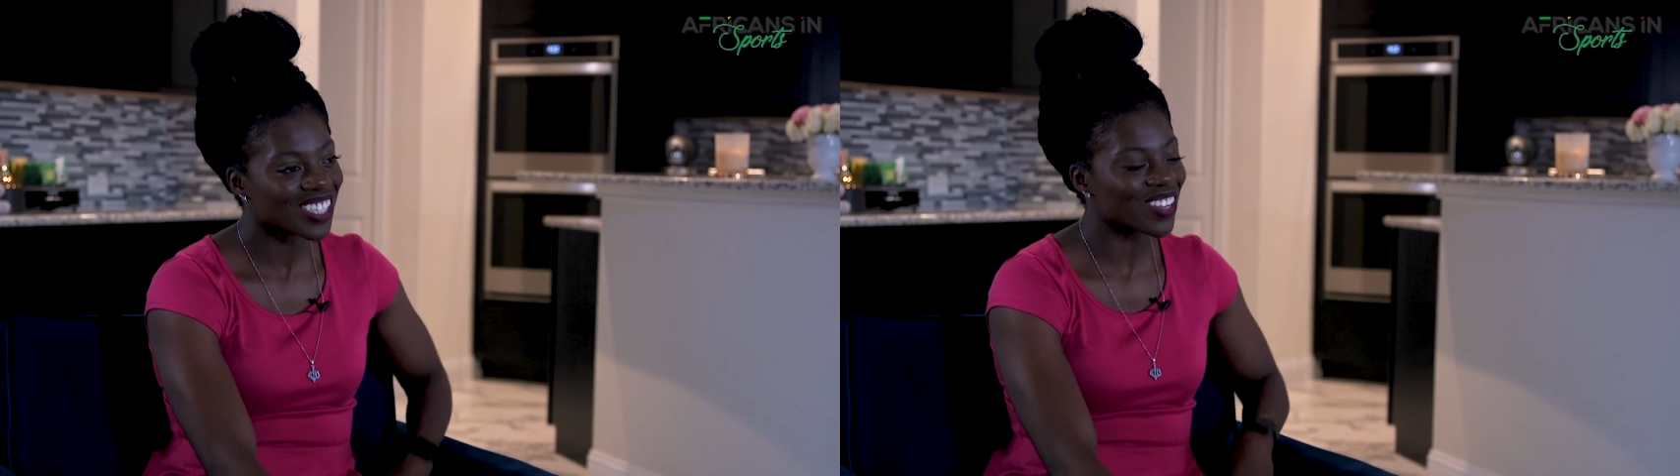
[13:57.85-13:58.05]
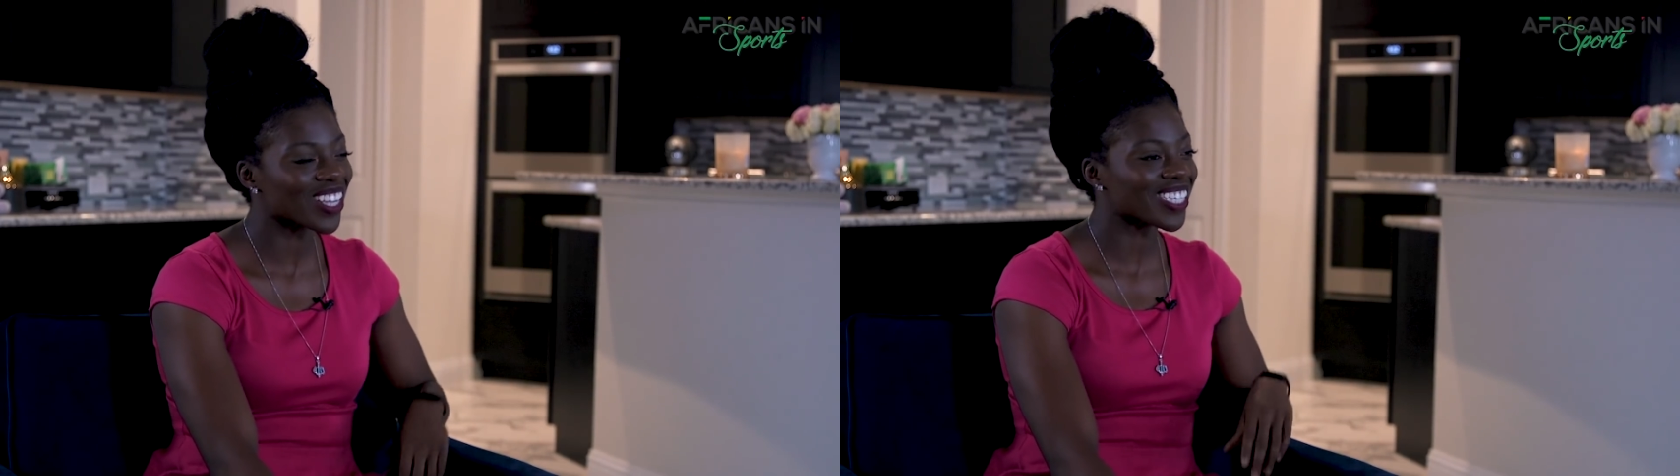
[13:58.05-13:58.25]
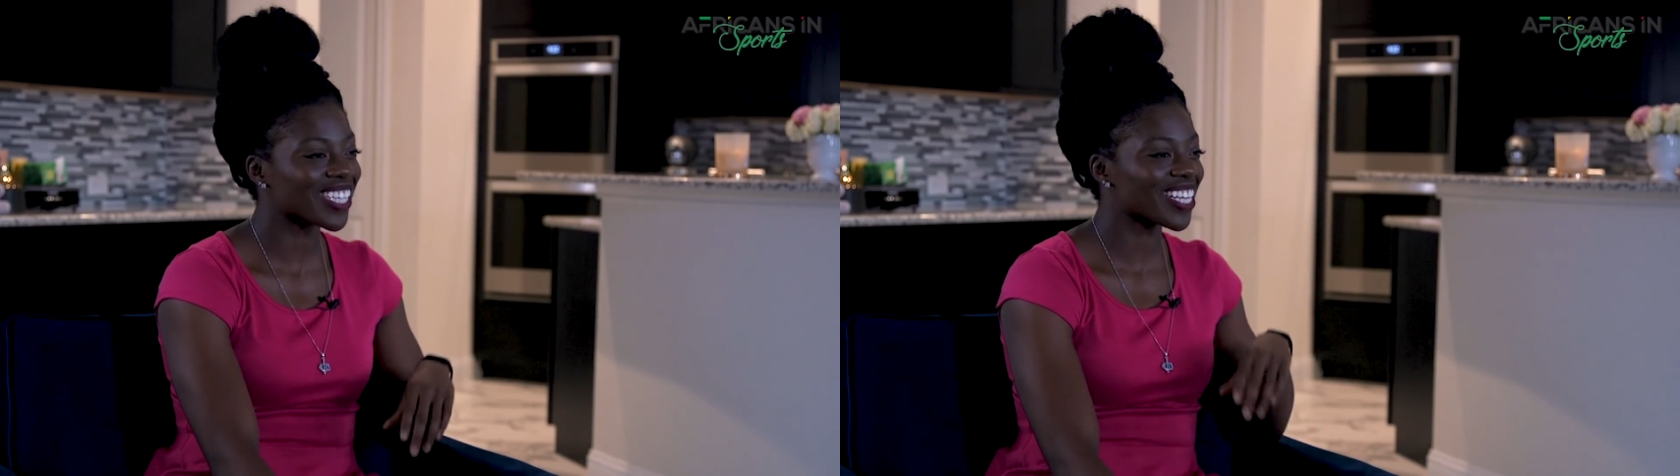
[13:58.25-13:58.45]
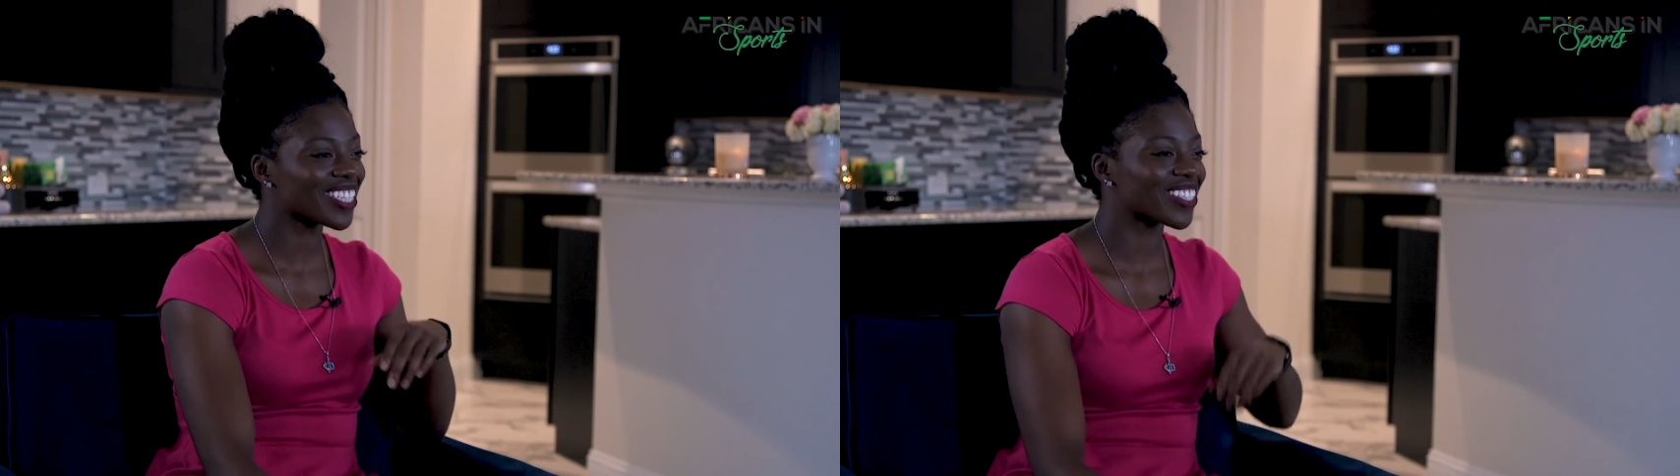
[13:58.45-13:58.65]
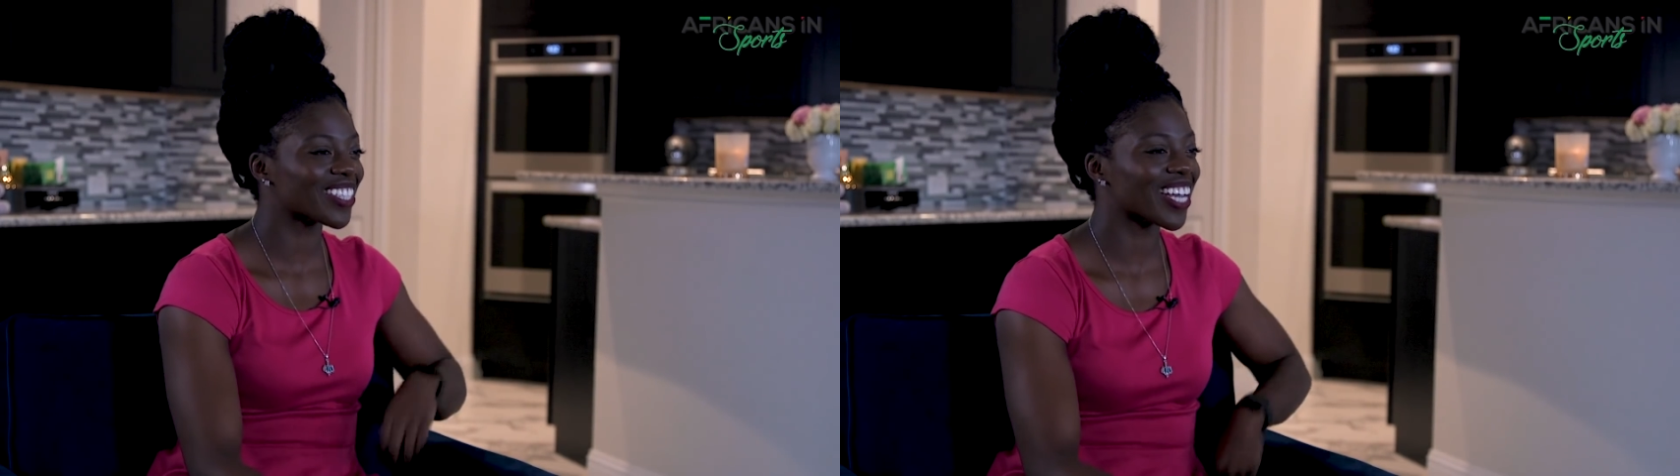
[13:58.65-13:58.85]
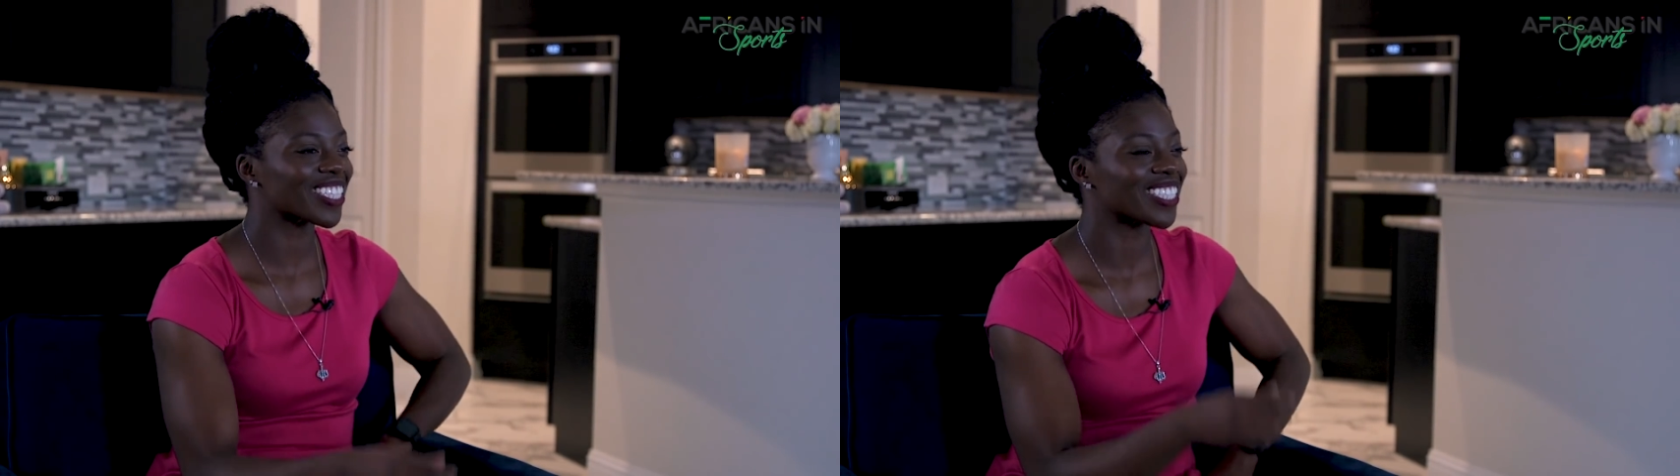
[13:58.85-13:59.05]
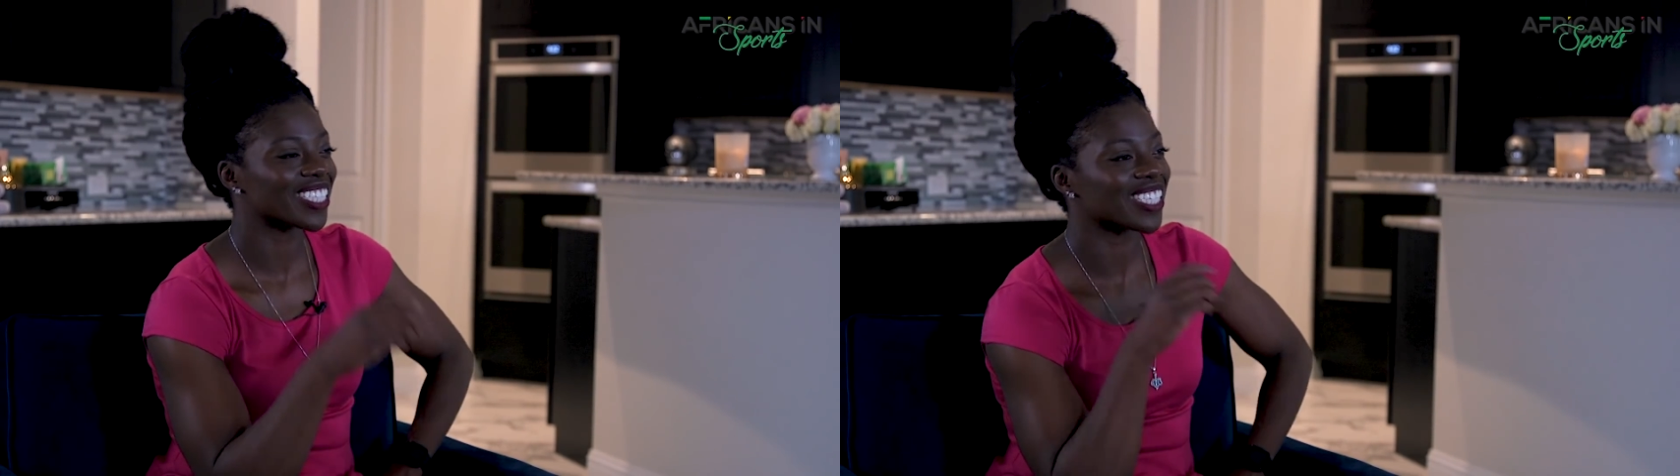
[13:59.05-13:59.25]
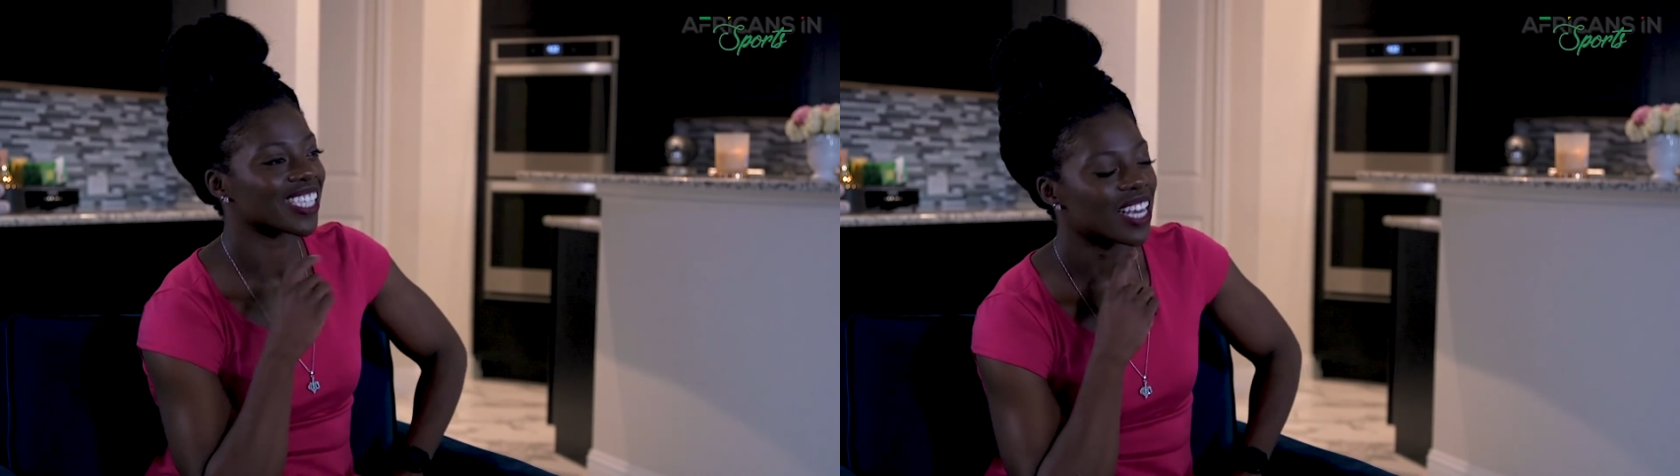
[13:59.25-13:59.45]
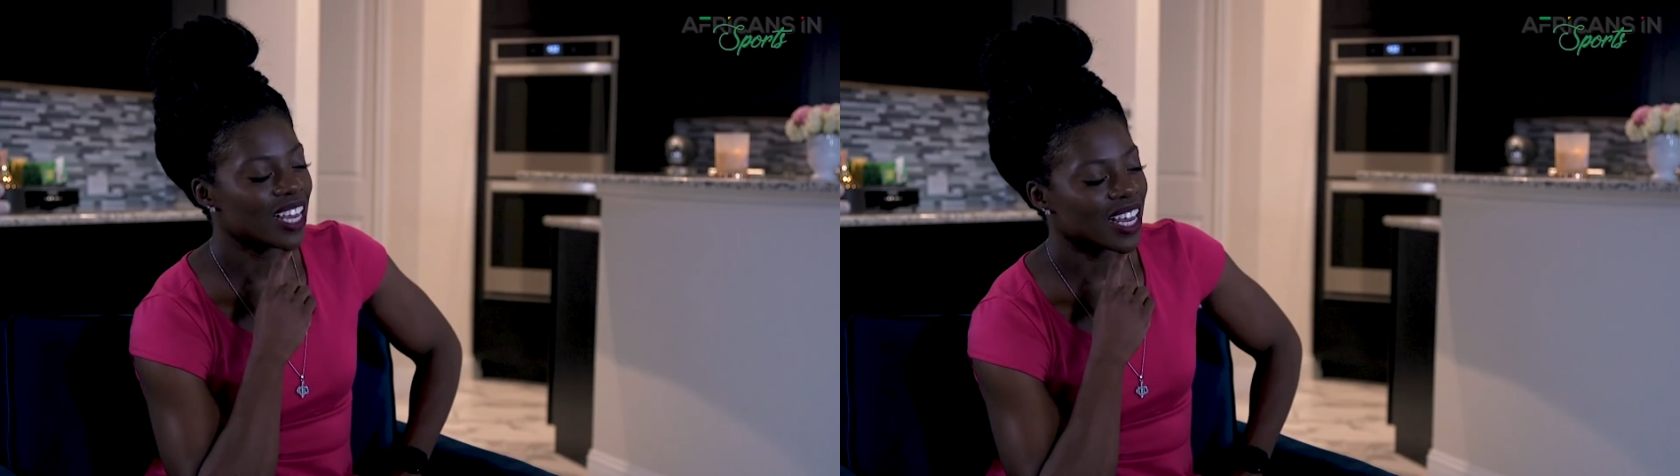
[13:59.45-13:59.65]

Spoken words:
so I sat there like this.